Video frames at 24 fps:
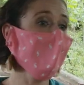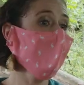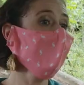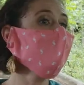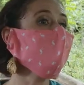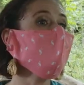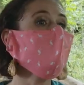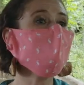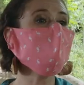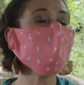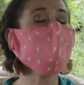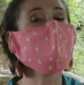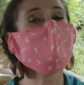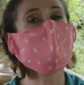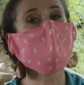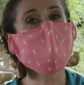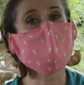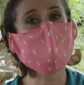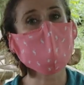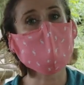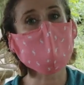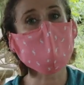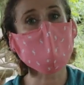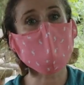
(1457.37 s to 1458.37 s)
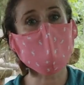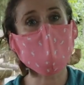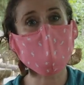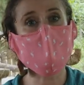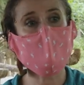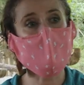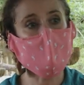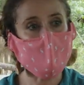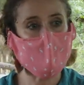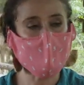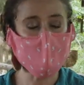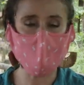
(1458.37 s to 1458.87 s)
Boys and girls, thank you
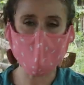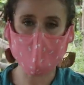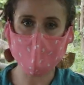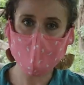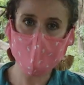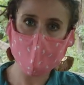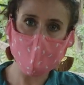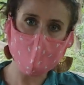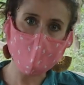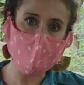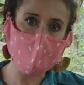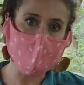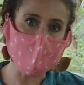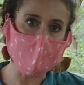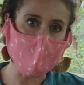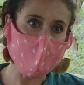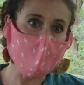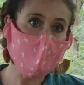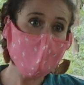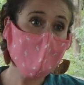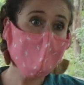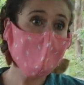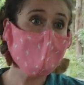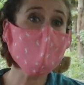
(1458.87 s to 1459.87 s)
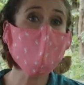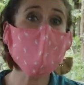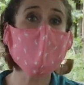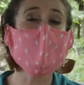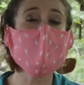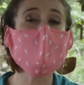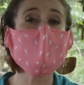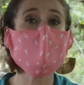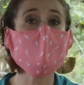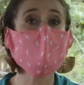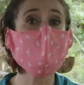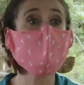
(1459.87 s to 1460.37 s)
so much for tuning in. We
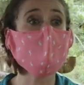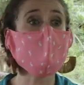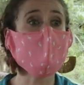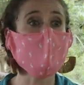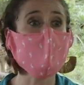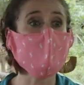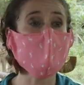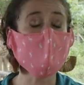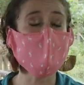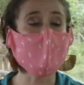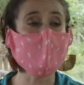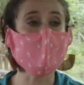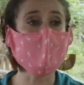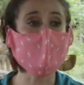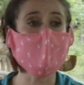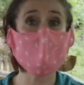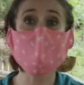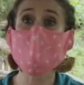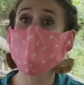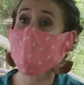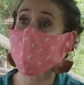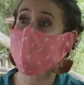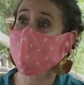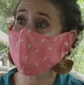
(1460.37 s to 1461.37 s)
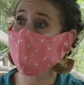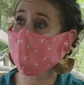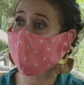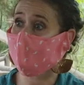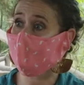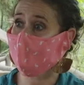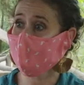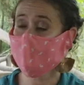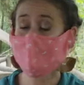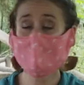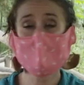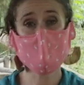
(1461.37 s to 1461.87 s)
hope that you'll come and visit
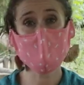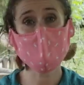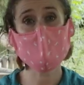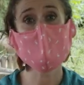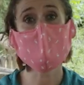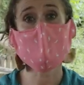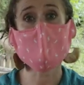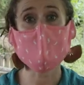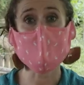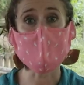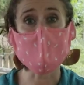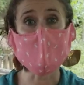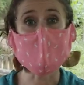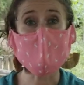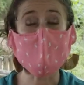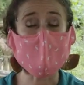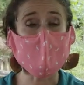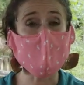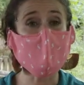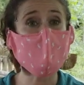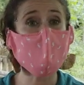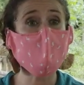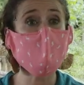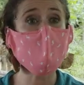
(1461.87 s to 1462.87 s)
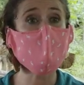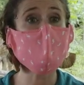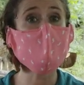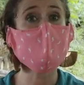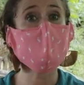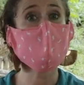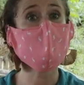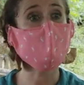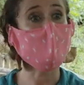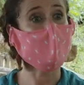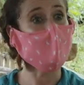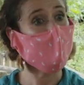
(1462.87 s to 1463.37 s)
us. Cheehaw Park and Zoo
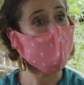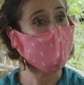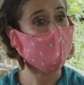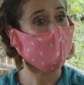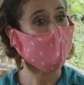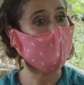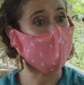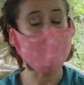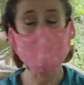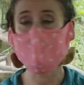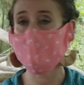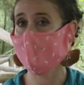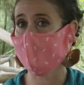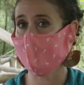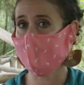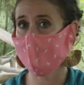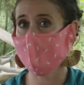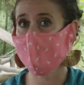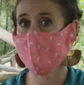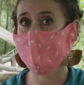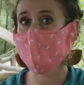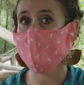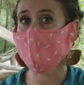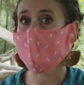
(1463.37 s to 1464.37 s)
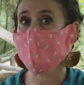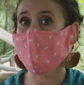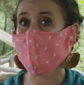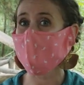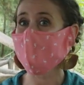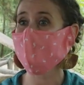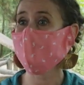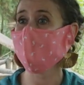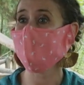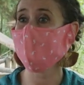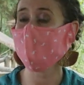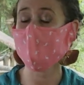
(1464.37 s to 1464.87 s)
is open now. A
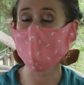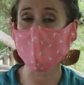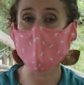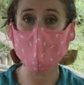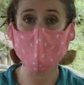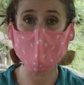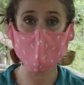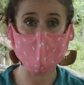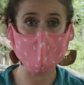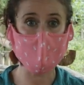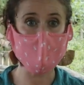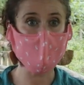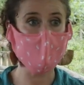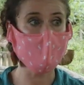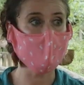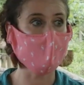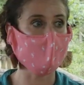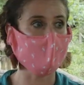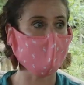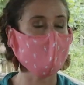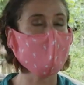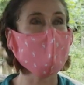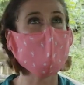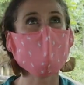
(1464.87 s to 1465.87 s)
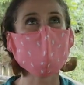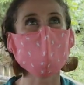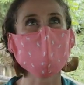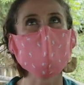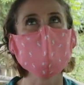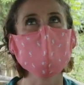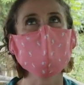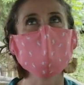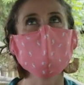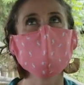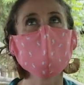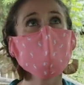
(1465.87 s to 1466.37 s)
great day trip. We're less than
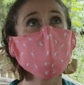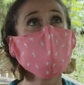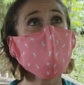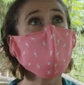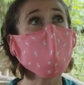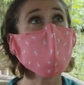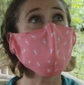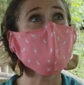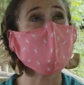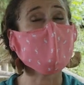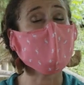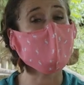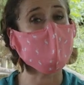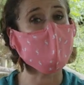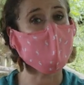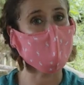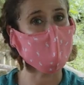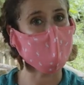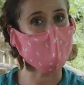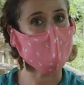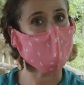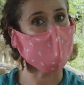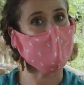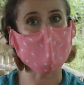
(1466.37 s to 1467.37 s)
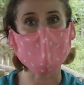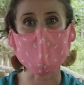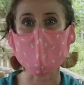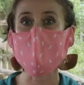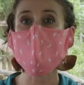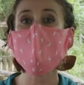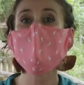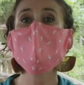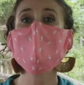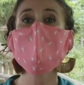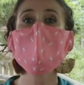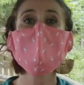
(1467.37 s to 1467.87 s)
2 hours away.
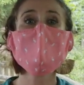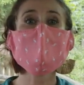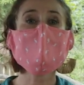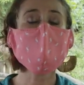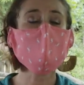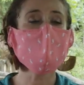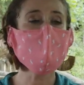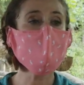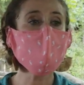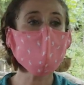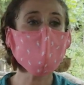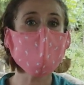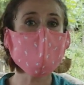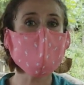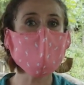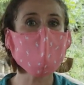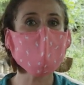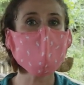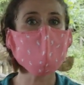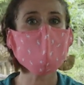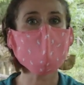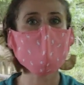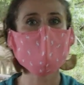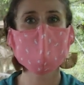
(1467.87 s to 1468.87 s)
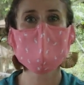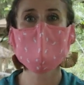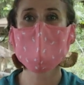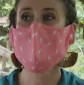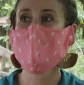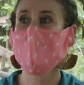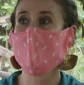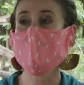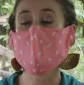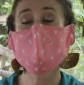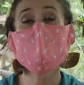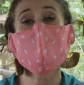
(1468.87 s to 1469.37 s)
Come join us,
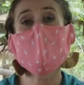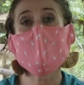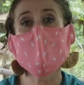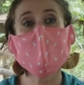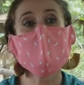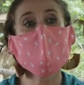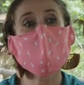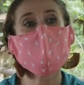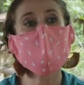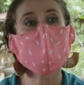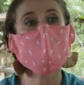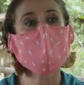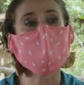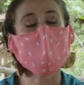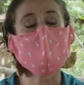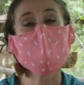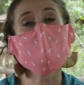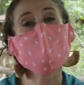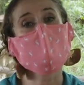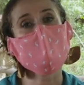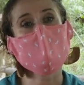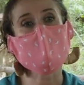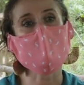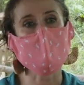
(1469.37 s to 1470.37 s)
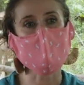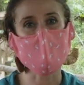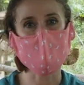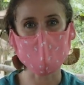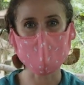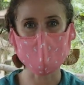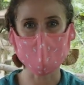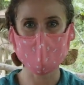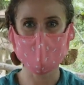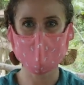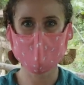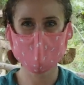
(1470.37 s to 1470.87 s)
and we hope to see you in
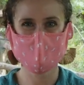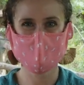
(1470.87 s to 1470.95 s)
person.